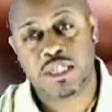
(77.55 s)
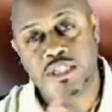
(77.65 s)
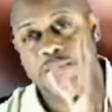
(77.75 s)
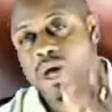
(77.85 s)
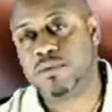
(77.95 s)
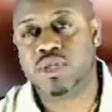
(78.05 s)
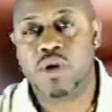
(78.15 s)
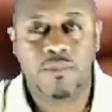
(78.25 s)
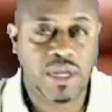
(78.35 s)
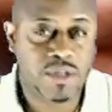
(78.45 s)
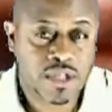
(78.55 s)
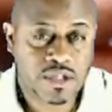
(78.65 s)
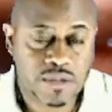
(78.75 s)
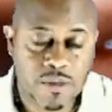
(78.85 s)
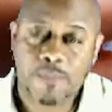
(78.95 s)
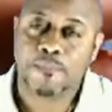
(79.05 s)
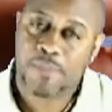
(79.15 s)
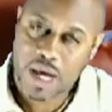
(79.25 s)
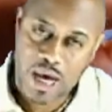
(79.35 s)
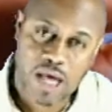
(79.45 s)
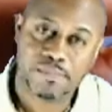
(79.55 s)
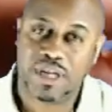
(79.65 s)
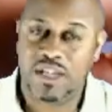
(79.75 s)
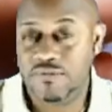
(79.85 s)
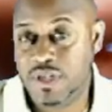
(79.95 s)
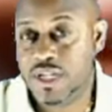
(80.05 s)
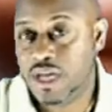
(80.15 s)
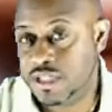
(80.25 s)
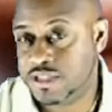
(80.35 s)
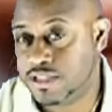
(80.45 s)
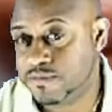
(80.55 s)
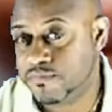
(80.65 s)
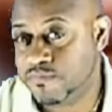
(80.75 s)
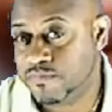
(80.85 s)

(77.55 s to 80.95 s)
Does the Bible talk about this? I believe it does.